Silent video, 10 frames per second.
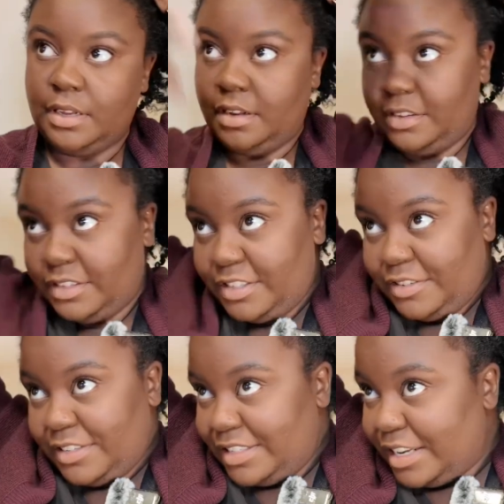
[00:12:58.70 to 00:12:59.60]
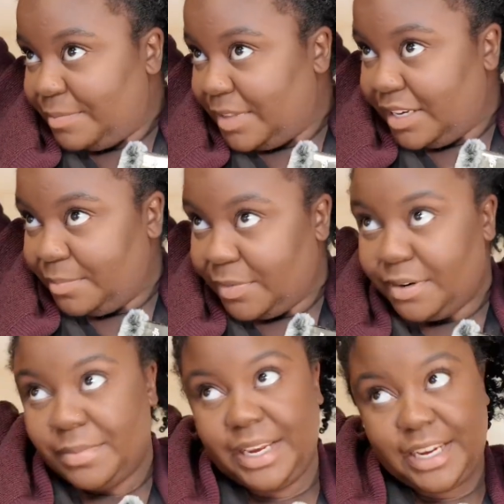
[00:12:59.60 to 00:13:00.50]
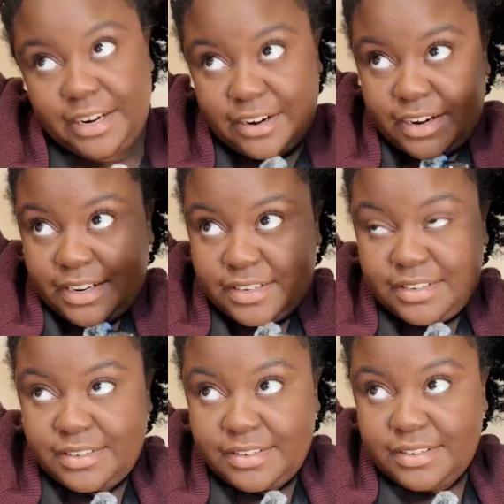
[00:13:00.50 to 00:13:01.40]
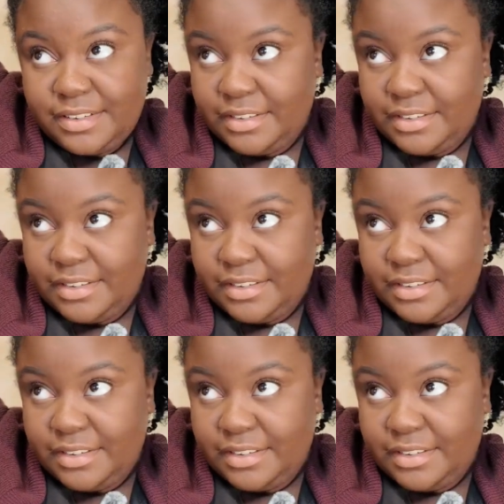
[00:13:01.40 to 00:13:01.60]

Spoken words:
I'll just do the same thing, but my hair is